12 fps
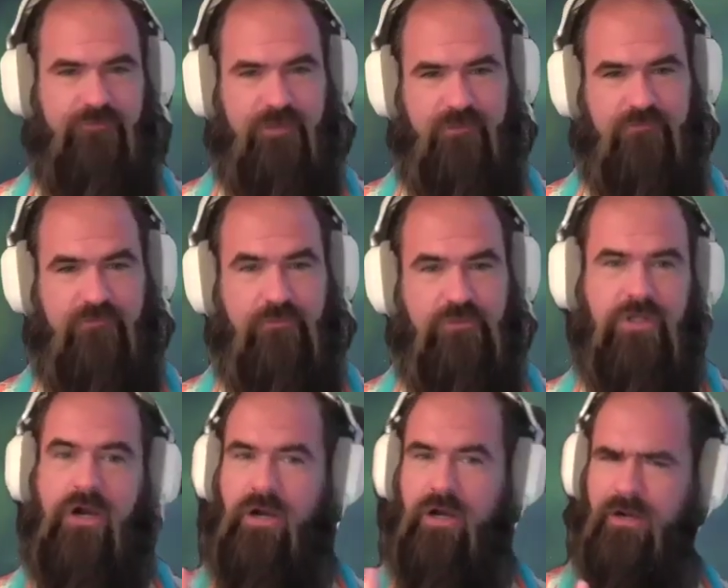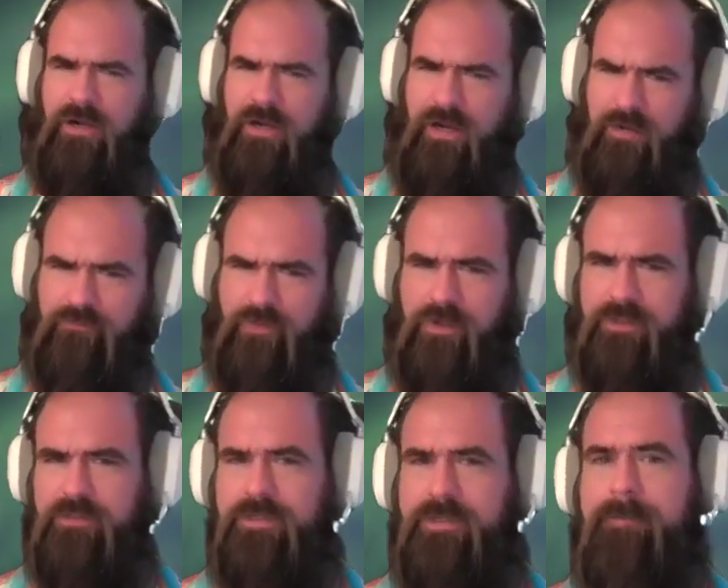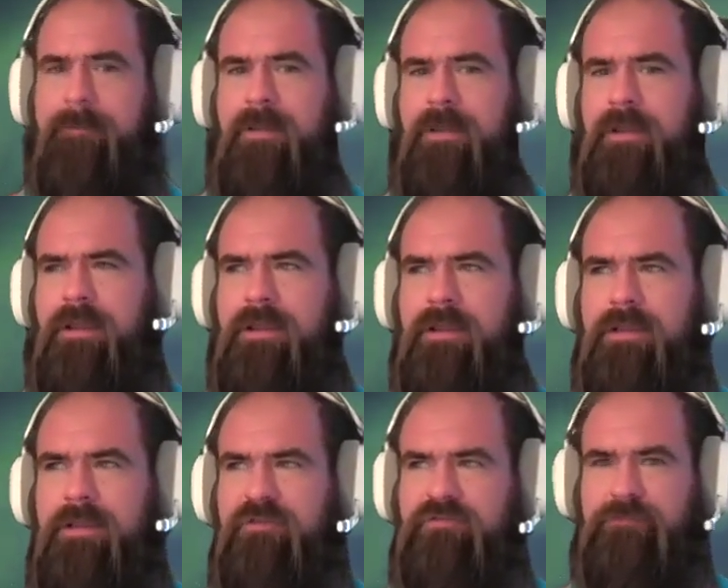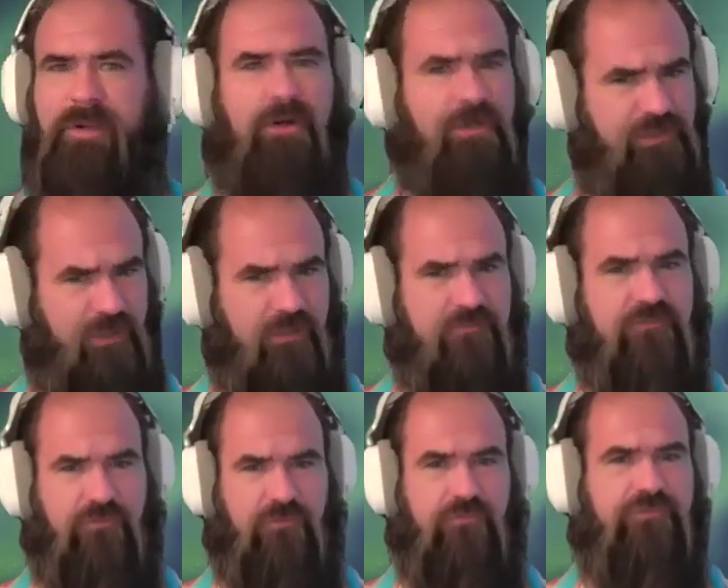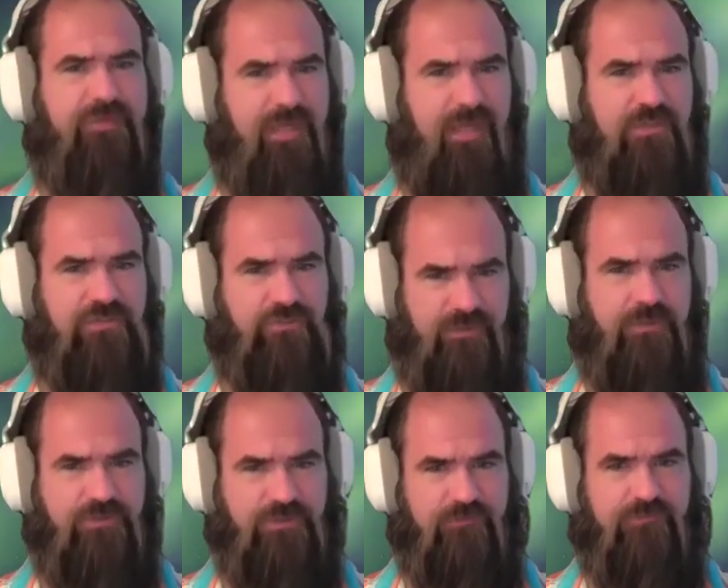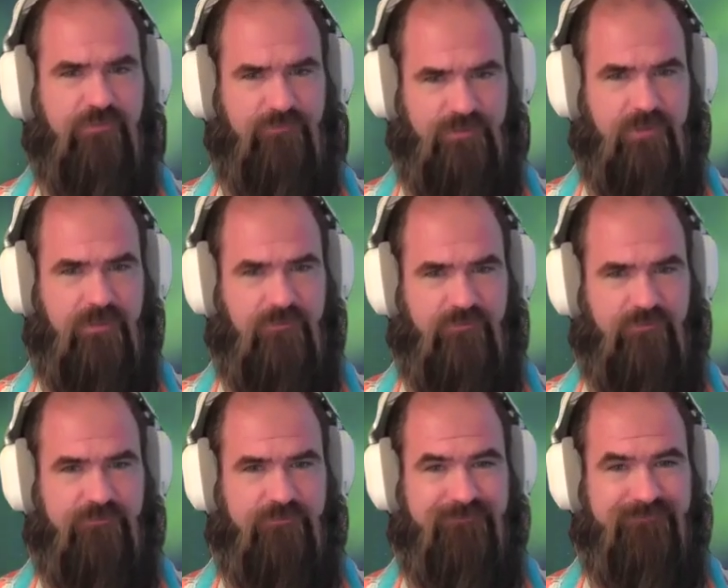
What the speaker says: effects, which ironically is paradoxical to the actual energy sometimes.